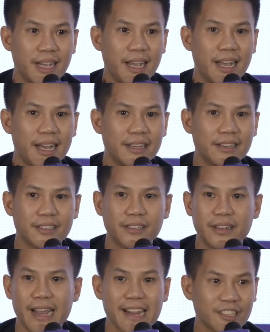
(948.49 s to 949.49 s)
and
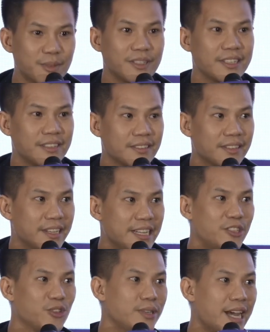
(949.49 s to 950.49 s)
expertise
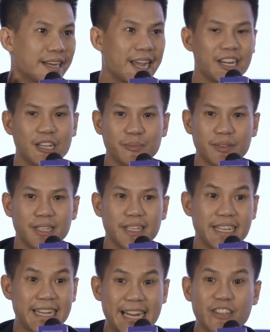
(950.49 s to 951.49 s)
into that kind of
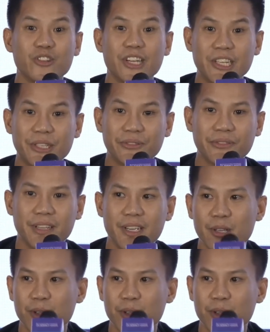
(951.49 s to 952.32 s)
initiative.